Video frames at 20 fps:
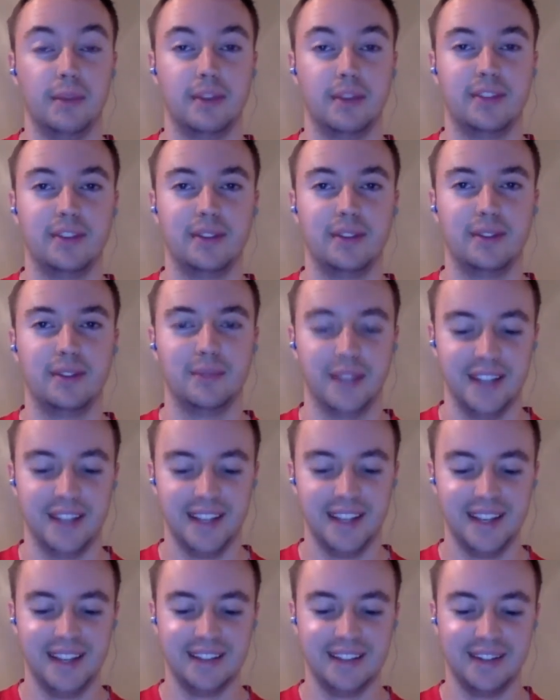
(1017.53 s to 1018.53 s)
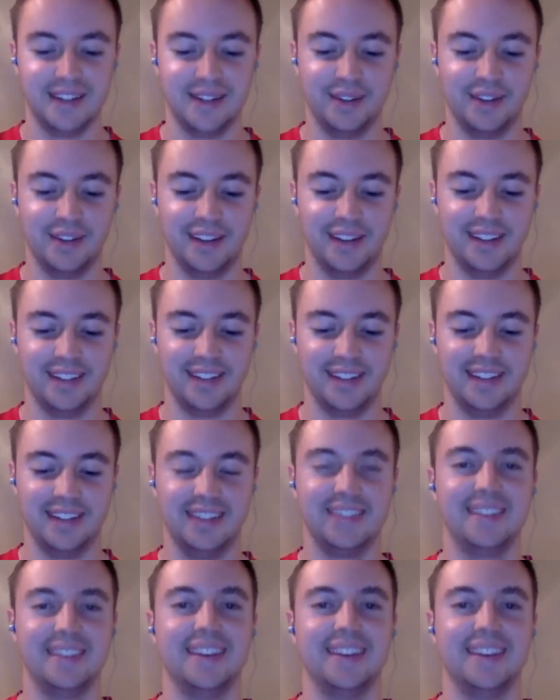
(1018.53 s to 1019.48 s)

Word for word: excuse me, their U19s,